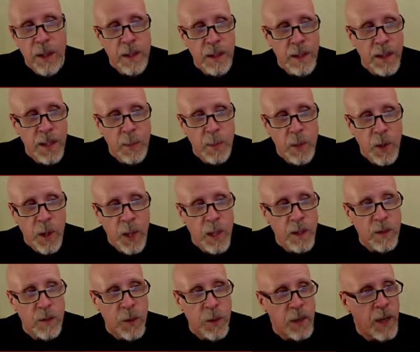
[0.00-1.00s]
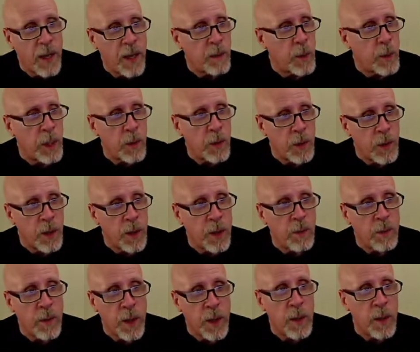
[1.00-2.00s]
keep track of what's happening with any
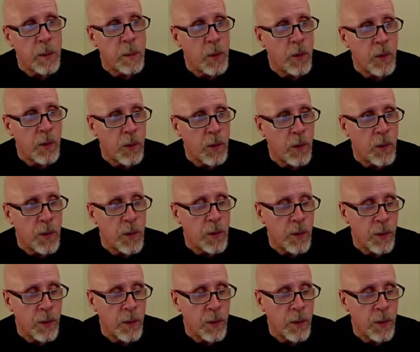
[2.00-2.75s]
variables so that